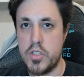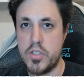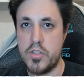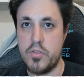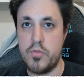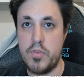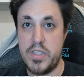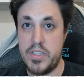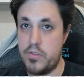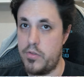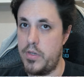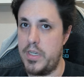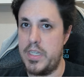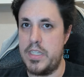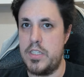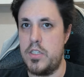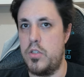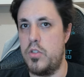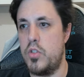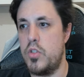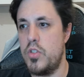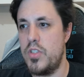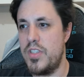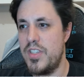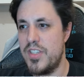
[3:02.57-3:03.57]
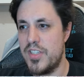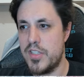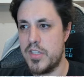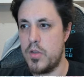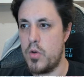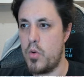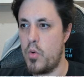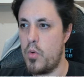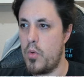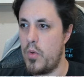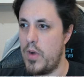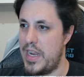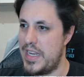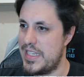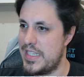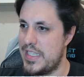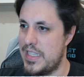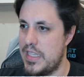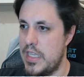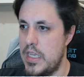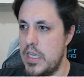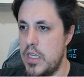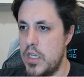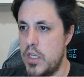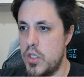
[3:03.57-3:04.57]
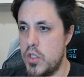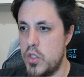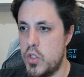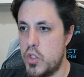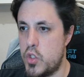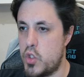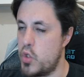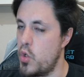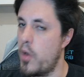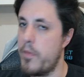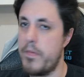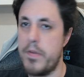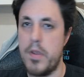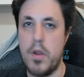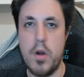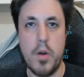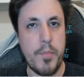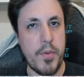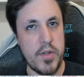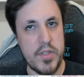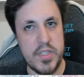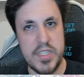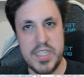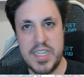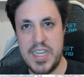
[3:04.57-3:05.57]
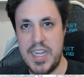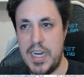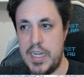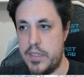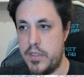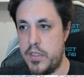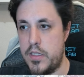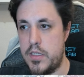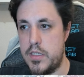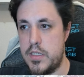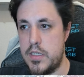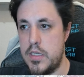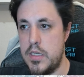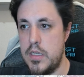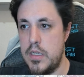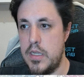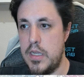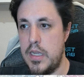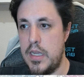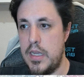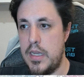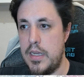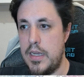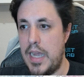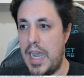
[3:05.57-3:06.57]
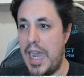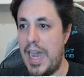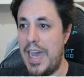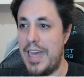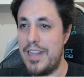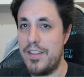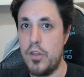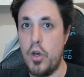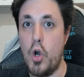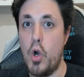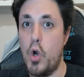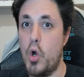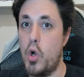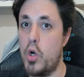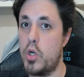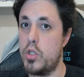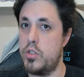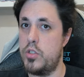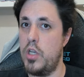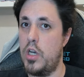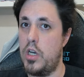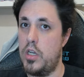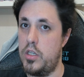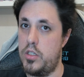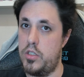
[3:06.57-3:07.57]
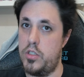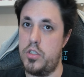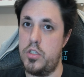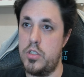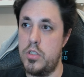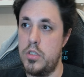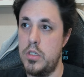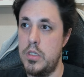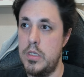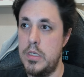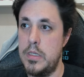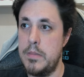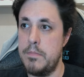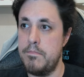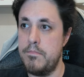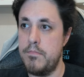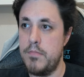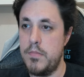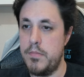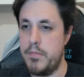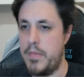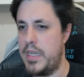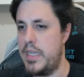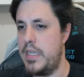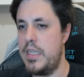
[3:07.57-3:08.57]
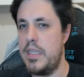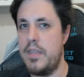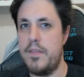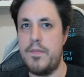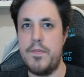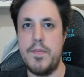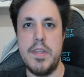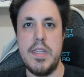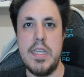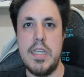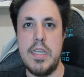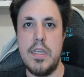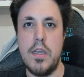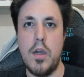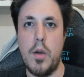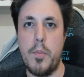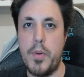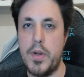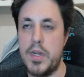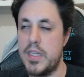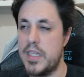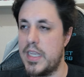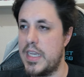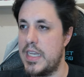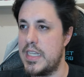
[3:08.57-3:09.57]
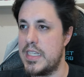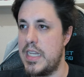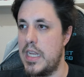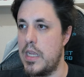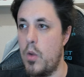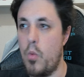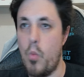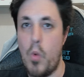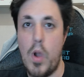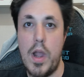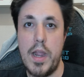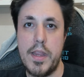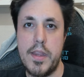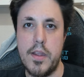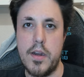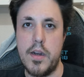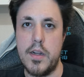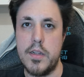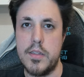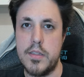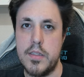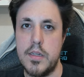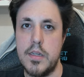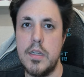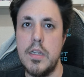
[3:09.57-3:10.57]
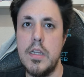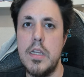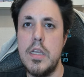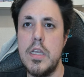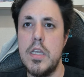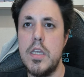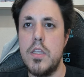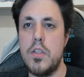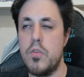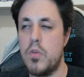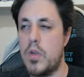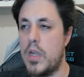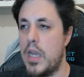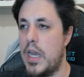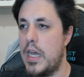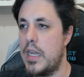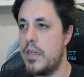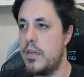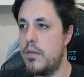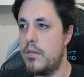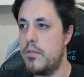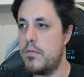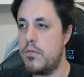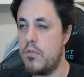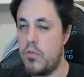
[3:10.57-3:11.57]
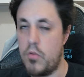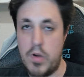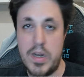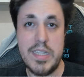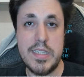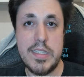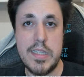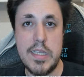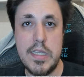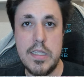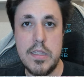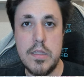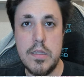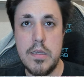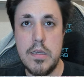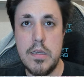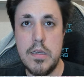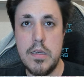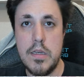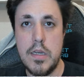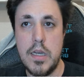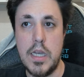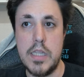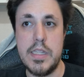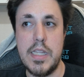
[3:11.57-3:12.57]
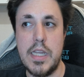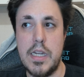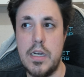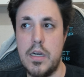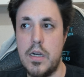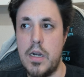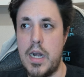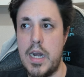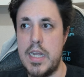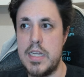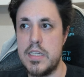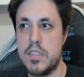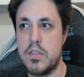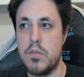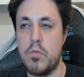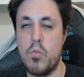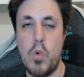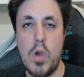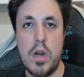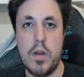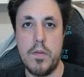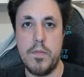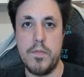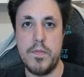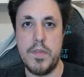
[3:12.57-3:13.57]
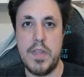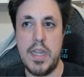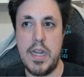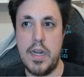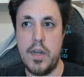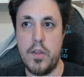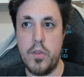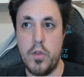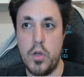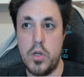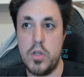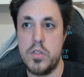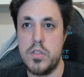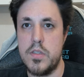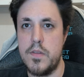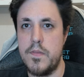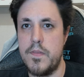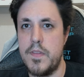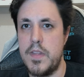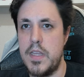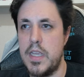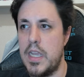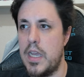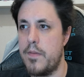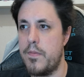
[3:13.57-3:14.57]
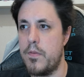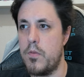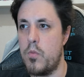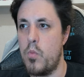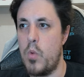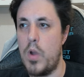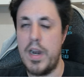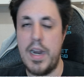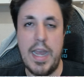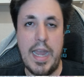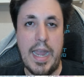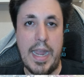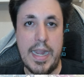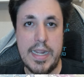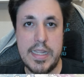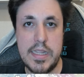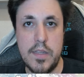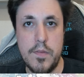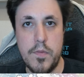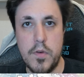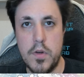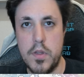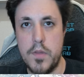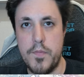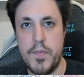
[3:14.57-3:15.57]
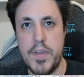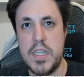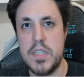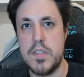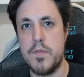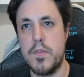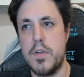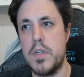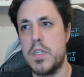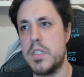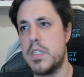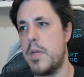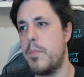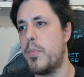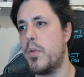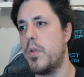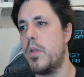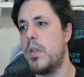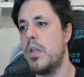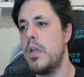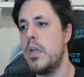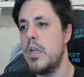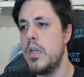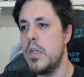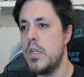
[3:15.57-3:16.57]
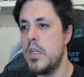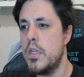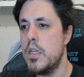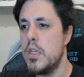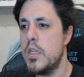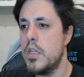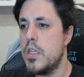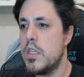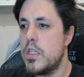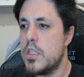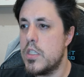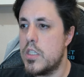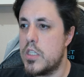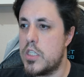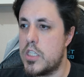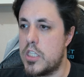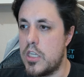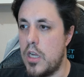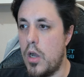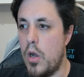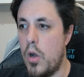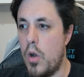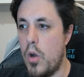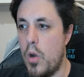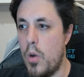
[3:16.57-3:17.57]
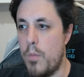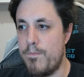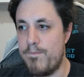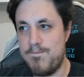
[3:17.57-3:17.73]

restriction, you just rest 2 of your opponent's characters and or dons. If the opponent has like 1 character, you can rest it and then rest 1 of their dons if they have 1 active for defense, for example. So